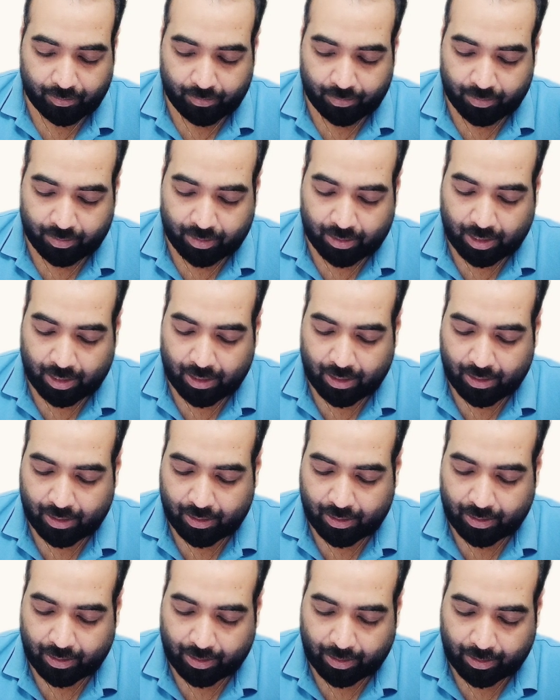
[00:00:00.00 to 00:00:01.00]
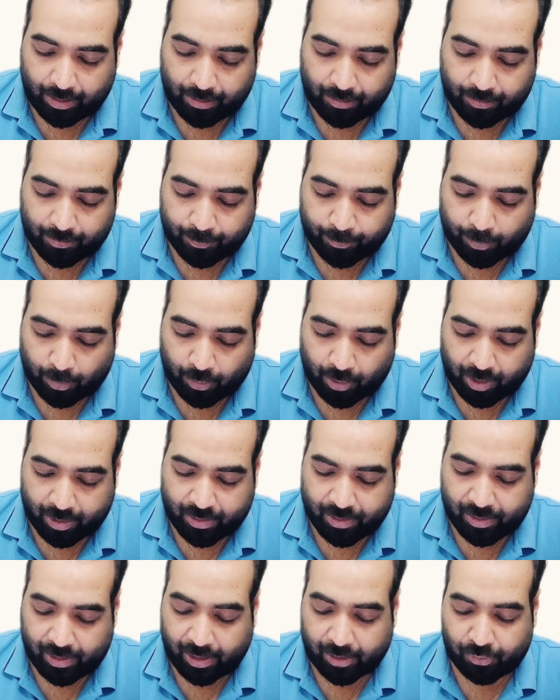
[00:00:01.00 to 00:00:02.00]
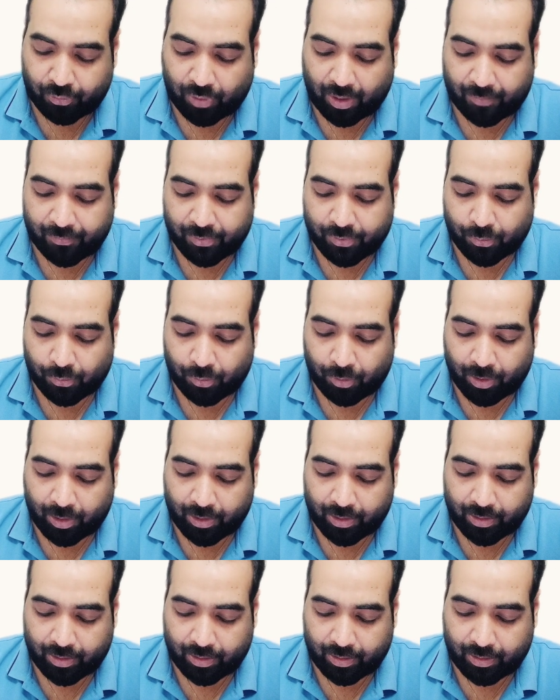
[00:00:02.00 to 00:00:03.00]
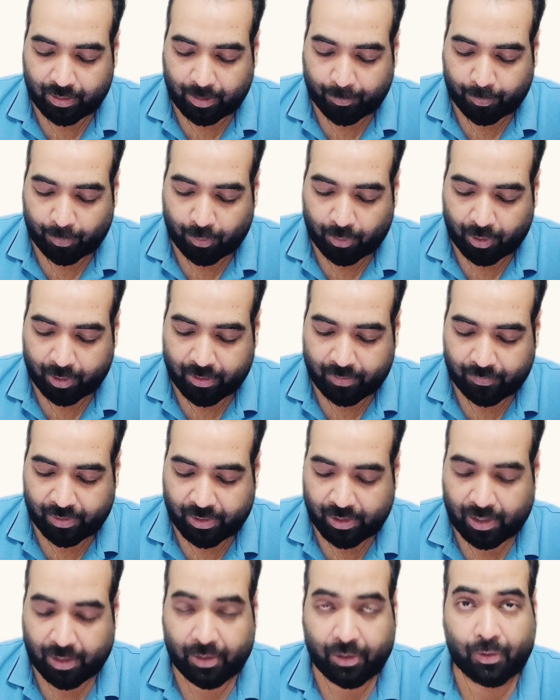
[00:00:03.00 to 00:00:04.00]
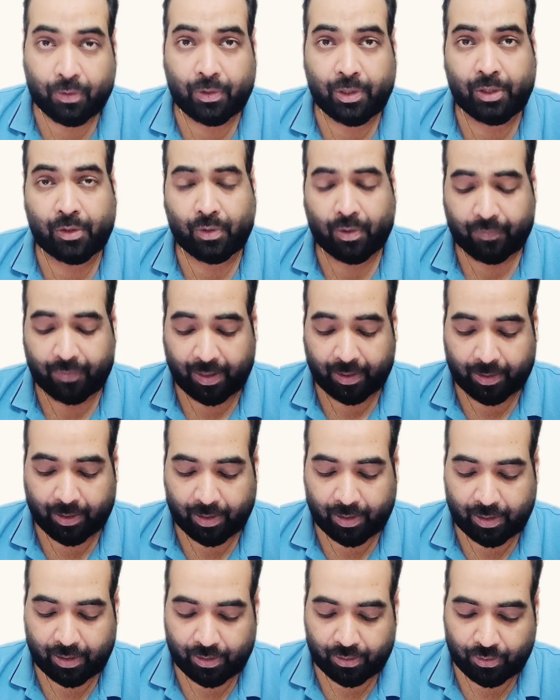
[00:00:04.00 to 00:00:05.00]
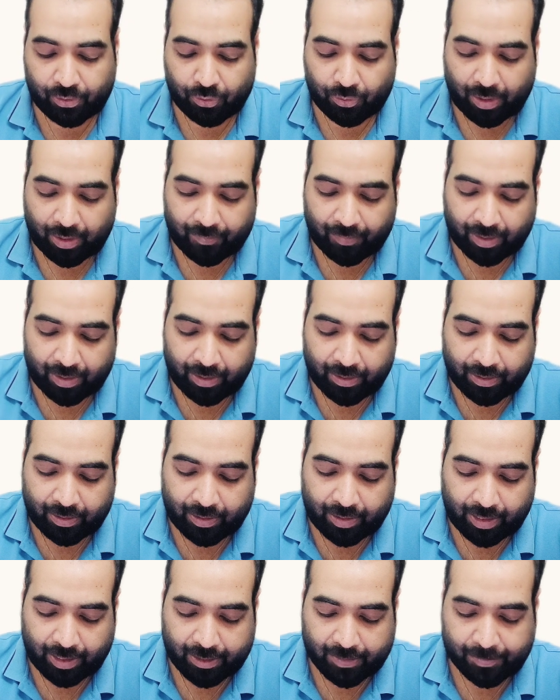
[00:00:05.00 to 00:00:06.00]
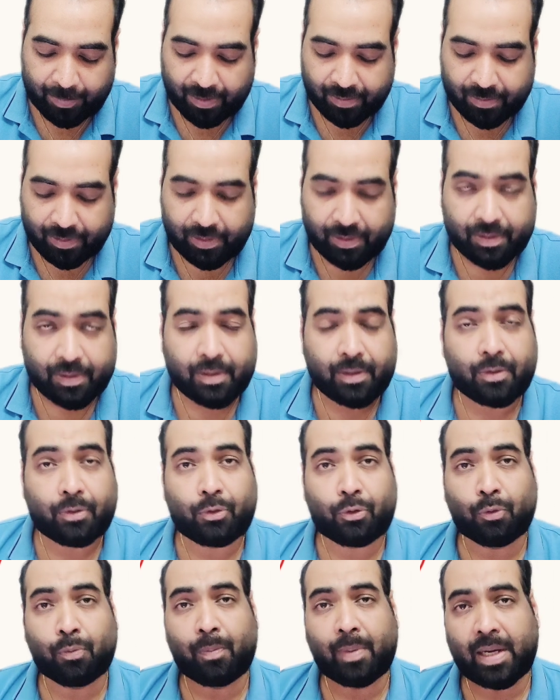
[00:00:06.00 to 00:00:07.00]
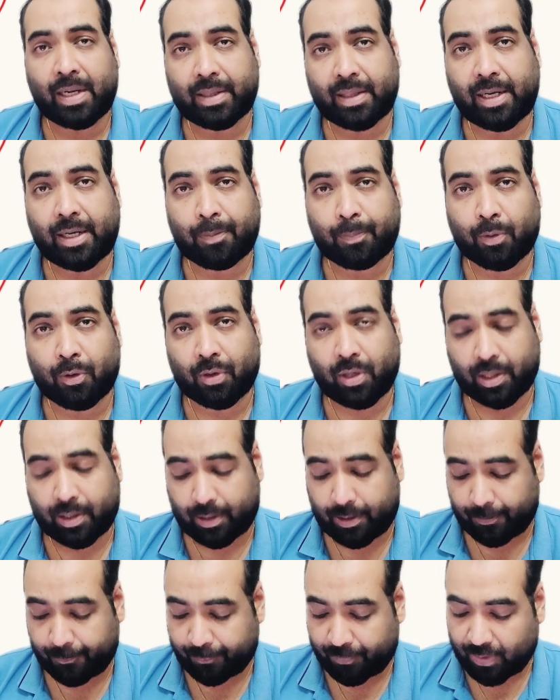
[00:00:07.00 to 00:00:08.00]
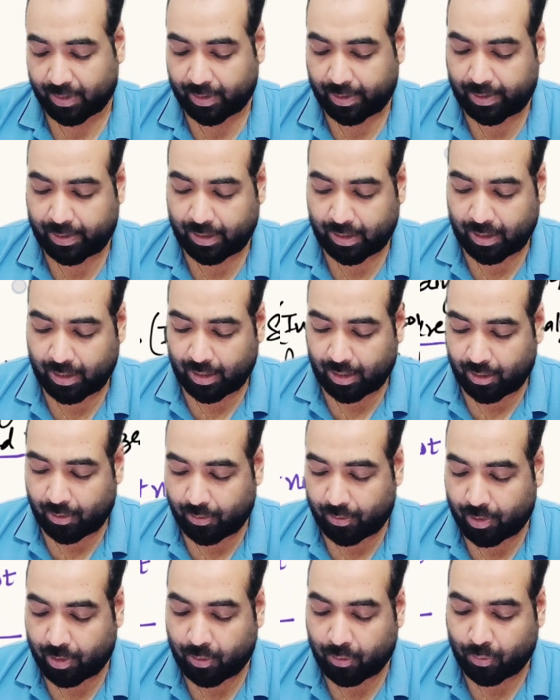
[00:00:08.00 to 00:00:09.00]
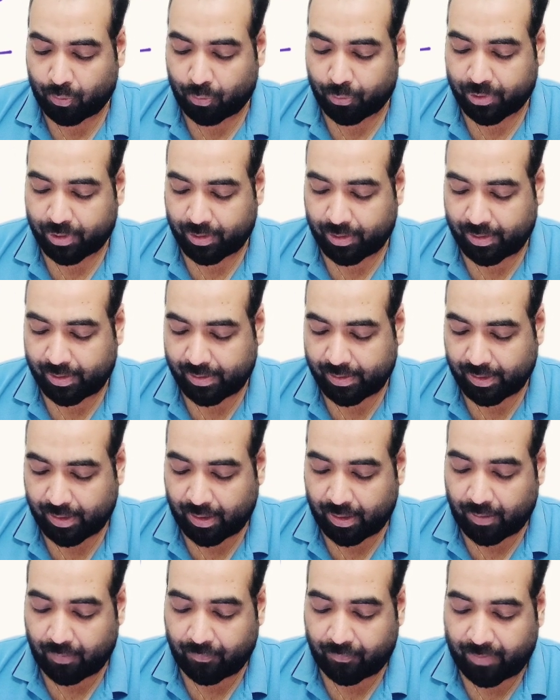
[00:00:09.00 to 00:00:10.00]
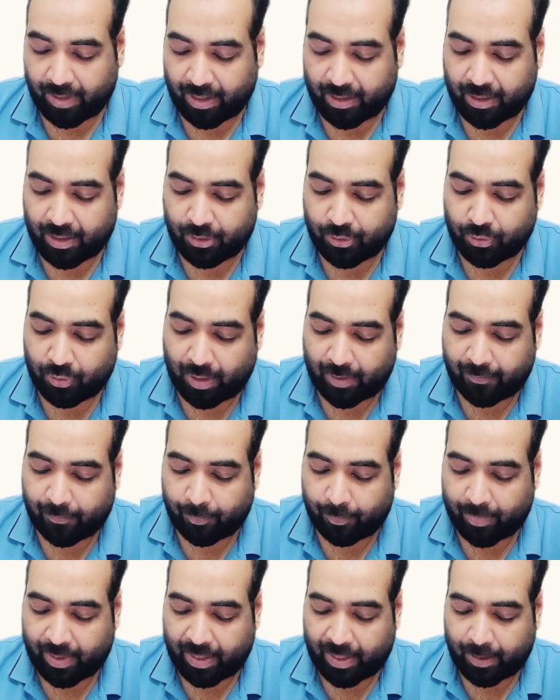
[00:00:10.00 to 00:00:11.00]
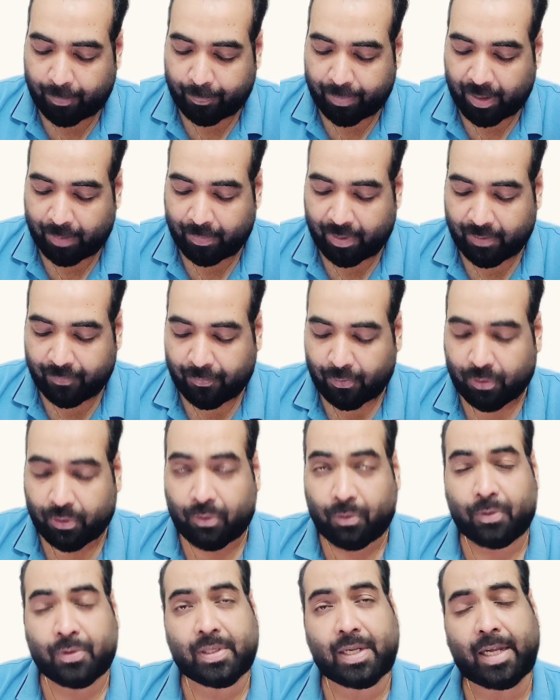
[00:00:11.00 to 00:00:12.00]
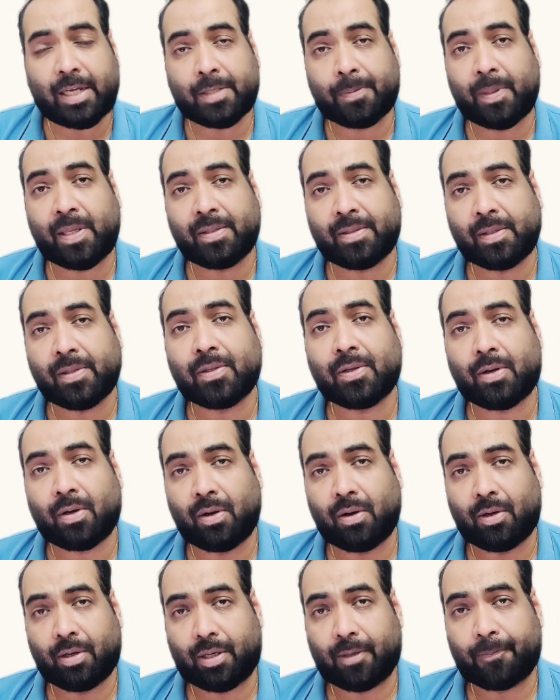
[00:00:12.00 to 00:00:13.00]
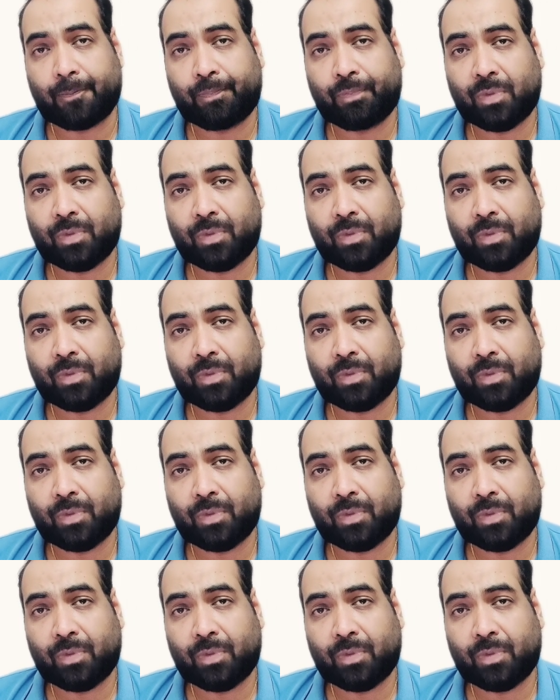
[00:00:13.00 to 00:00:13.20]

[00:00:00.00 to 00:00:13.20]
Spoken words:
the products that you have sold, the products which are in your factory, you have incurred expenses to make that product, right? Now the question is whether you have made payment for those expenses or not.